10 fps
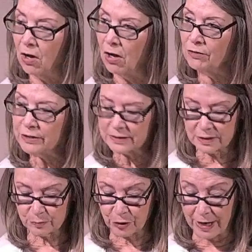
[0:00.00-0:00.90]

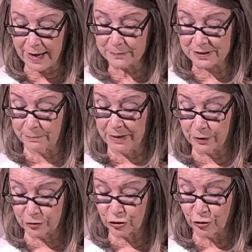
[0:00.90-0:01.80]
Allness is perhaps a
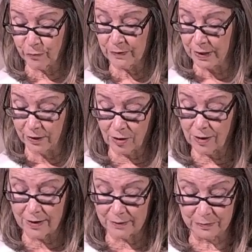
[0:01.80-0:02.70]
better term than
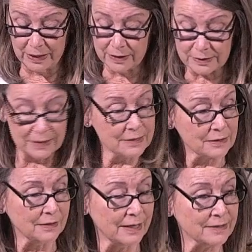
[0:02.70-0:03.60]
God because it is
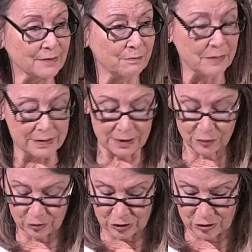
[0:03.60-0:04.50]
less
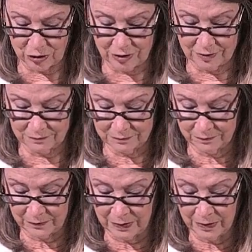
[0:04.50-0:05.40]
misunderstood.
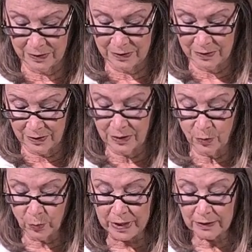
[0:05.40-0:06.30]

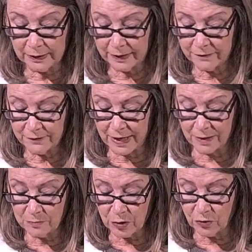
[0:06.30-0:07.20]
We live
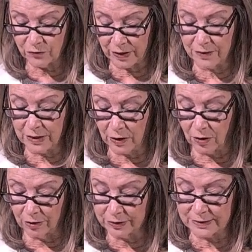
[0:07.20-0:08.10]
and move in the
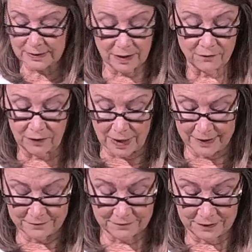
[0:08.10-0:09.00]
allness of life.